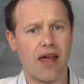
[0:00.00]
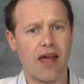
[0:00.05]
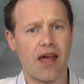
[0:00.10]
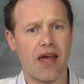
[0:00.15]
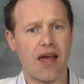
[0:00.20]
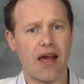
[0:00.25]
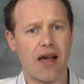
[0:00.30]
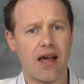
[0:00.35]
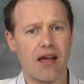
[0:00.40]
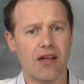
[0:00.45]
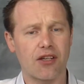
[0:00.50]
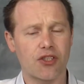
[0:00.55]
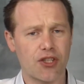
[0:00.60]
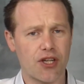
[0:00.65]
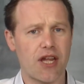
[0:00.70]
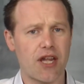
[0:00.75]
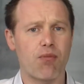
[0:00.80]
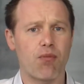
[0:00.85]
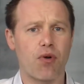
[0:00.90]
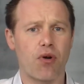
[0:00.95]
sheep
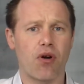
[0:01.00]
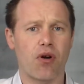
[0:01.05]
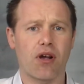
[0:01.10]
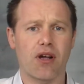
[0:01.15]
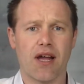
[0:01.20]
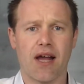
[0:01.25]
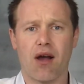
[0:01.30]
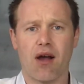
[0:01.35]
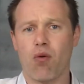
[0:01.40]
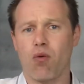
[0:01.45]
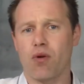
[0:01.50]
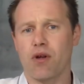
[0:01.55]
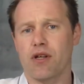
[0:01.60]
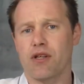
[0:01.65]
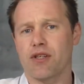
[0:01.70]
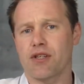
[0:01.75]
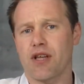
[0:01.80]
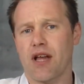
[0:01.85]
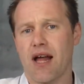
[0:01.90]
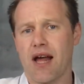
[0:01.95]
or cow is
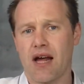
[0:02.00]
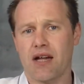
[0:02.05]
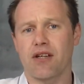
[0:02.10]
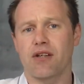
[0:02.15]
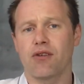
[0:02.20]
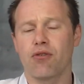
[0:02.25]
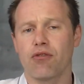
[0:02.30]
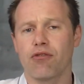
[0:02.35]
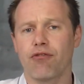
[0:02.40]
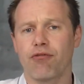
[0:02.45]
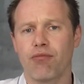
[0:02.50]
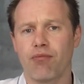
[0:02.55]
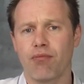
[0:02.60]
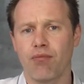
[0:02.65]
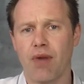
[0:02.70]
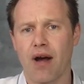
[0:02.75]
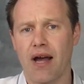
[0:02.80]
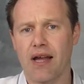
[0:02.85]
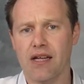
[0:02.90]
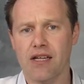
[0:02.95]
hard enough by
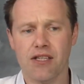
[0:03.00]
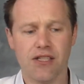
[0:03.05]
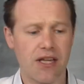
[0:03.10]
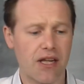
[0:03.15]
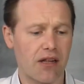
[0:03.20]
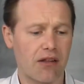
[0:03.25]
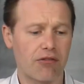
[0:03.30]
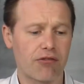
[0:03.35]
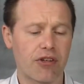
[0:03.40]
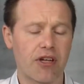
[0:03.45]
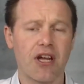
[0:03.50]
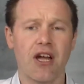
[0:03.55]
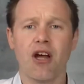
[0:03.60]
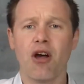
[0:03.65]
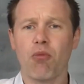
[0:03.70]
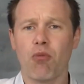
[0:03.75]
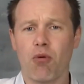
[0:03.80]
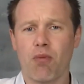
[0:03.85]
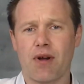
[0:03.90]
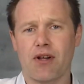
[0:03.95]
yourself, but
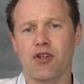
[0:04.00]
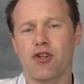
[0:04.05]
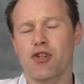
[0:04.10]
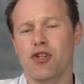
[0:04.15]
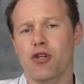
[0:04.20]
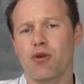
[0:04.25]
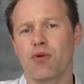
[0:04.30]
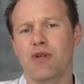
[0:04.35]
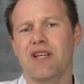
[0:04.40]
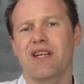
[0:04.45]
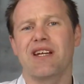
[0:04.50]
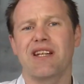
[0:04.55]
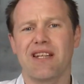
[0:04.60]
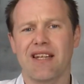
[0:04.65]
imagine doing it at night.